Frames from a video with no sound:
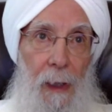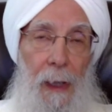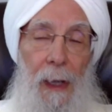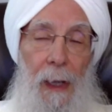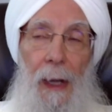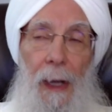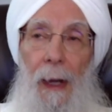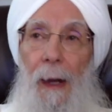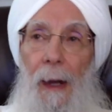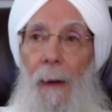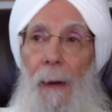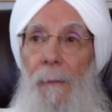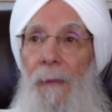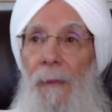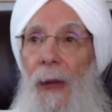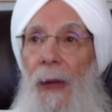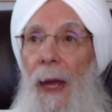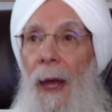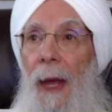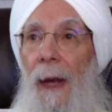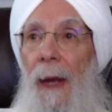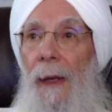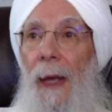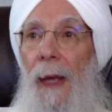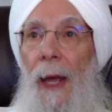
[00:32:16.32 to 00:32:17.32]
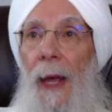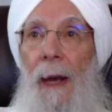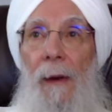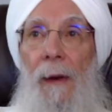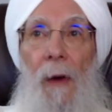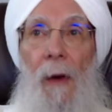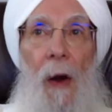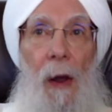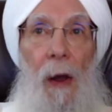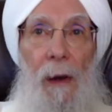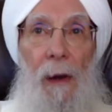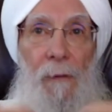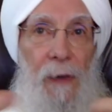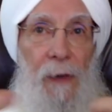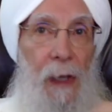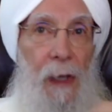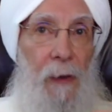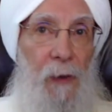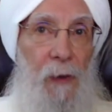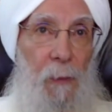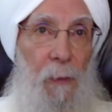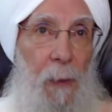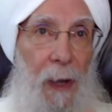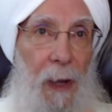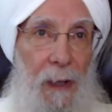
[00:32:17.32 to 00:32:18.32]
And all of the
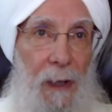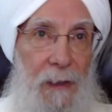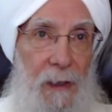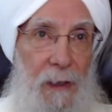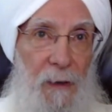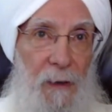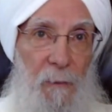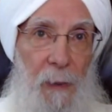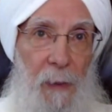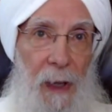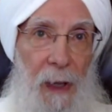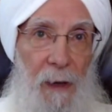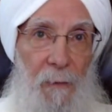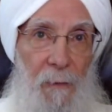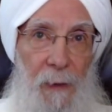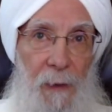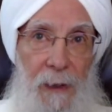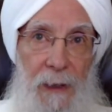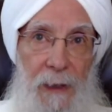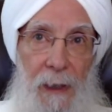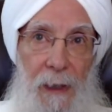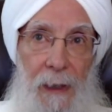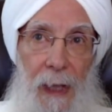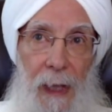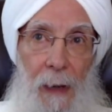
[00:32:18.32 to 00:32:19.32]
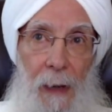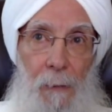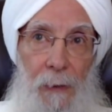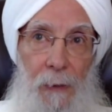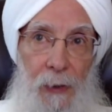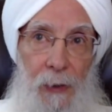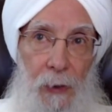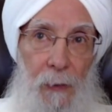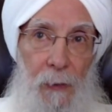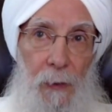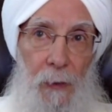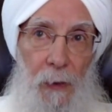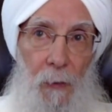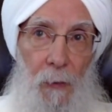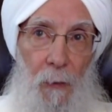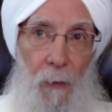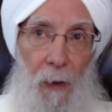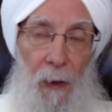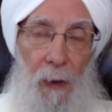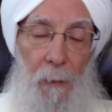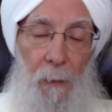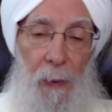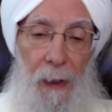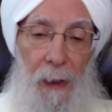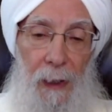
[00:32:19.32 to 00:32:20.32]
other positive benefits that will do in a
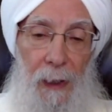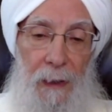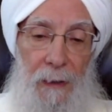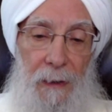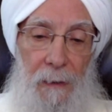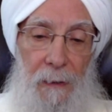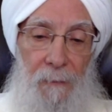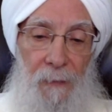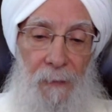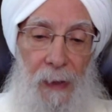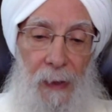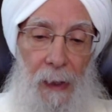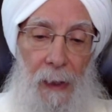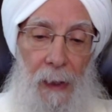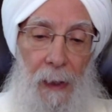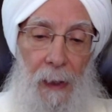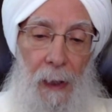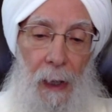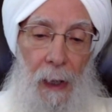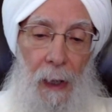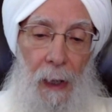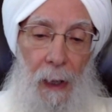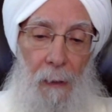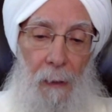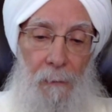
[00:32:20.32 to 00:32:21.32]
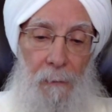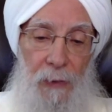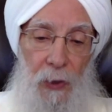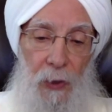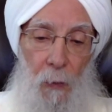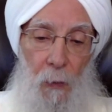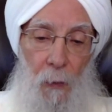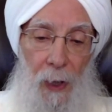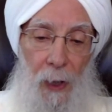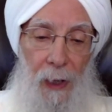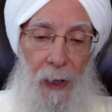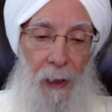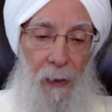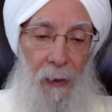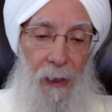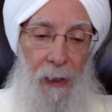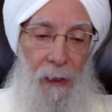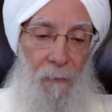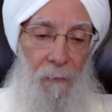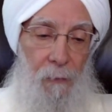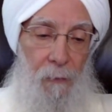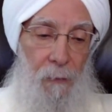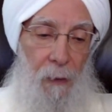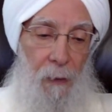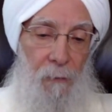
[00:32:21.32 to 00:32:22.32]
workplace. So one
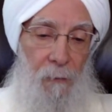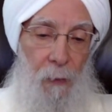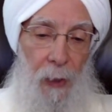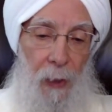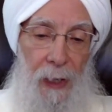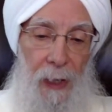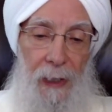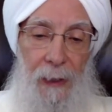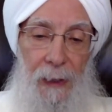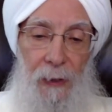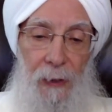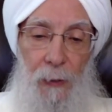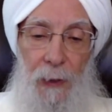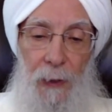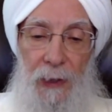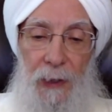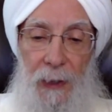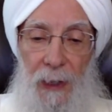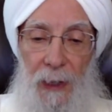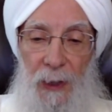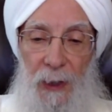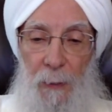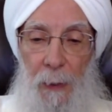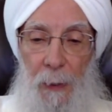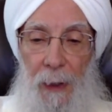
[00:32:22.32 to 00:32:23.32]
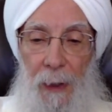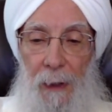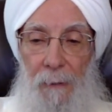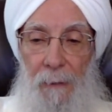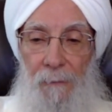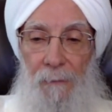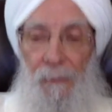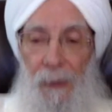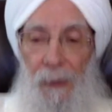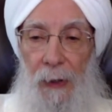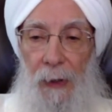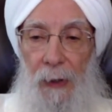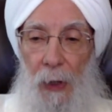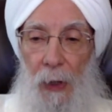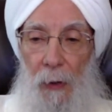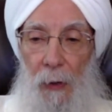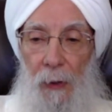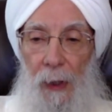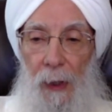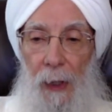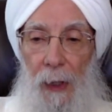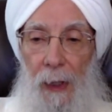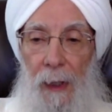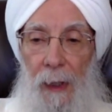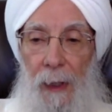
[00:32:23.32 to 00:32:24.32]
area of great interest has been
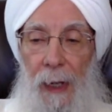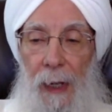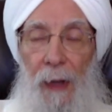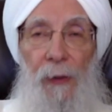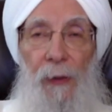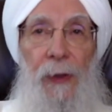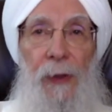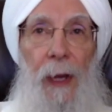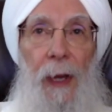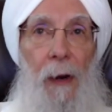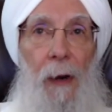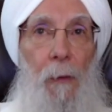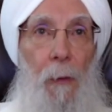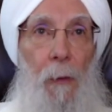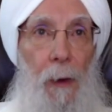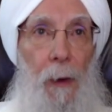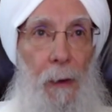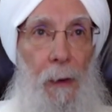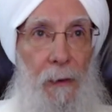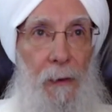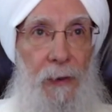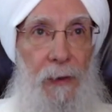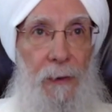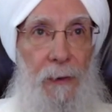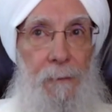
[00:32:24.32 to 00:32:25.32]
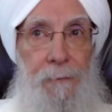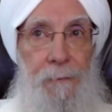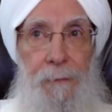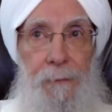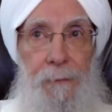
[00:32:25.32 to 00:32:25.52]
yoga in healthcare workers,